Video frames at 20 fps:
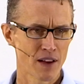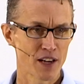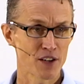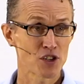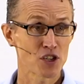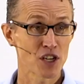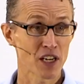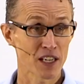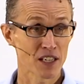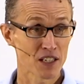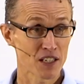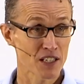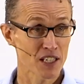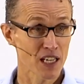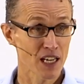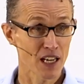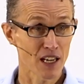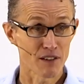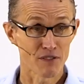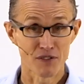and she
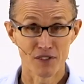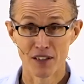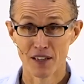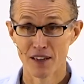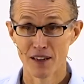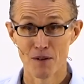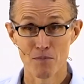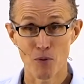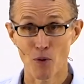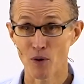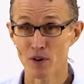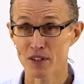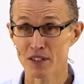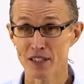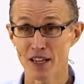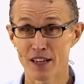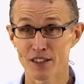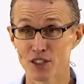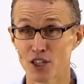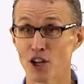conceived and bore a
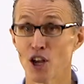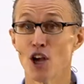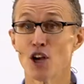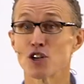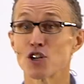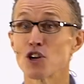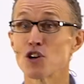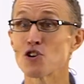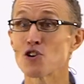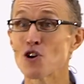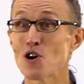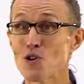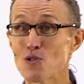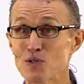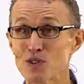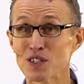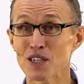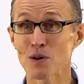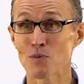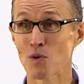son. To, to know
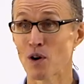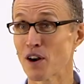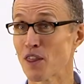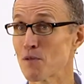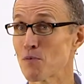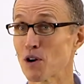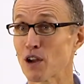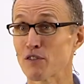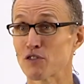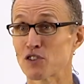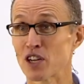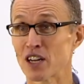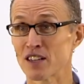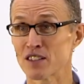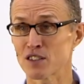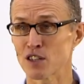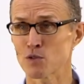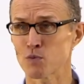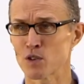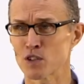someone in the book of
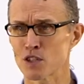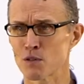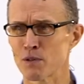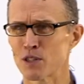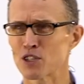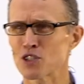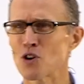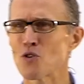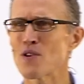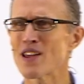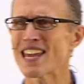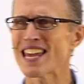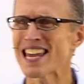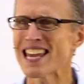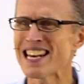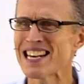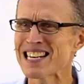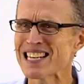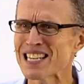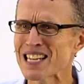Genesis was to be so
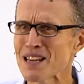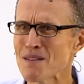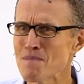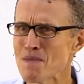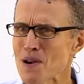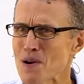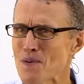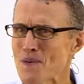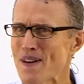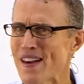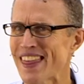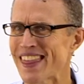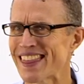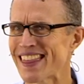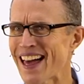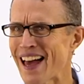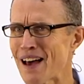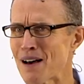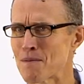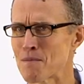intimate with
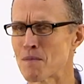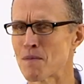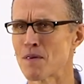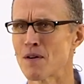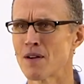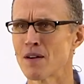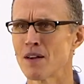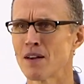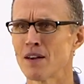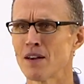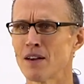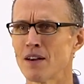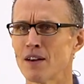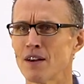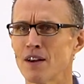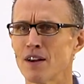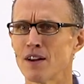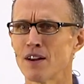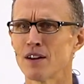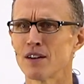them,
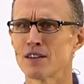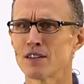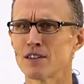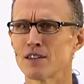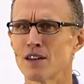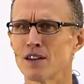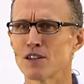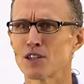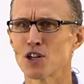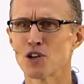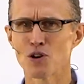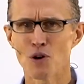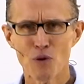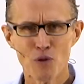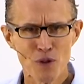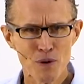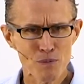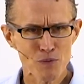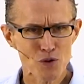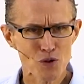to know
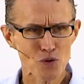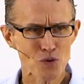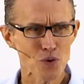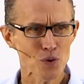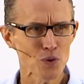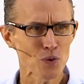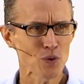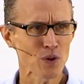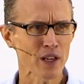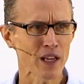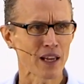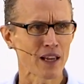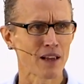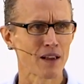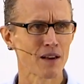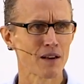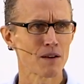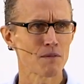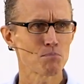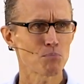them truly,
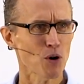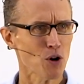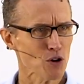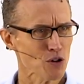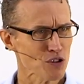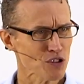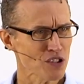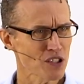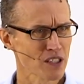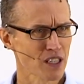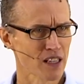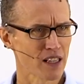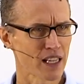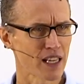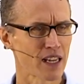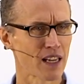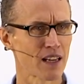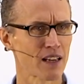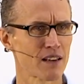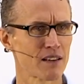
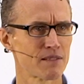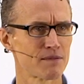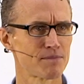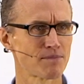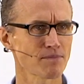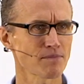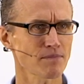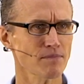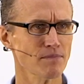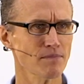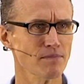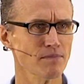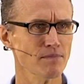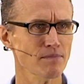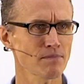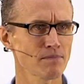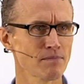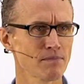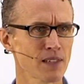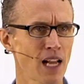personally.
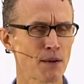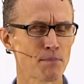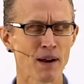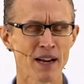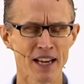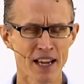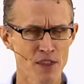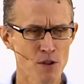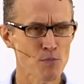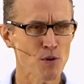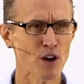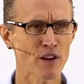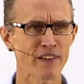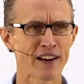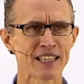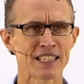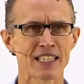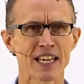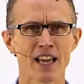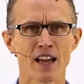Um, in the book of
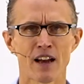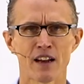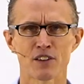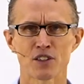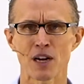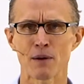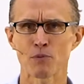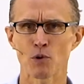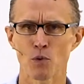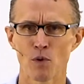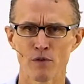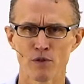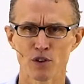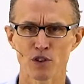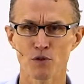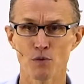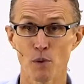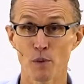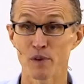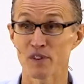Isaiah, chapter 1,
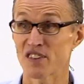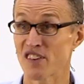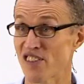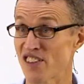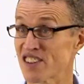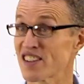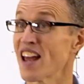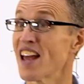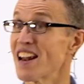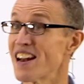verse 3, we see this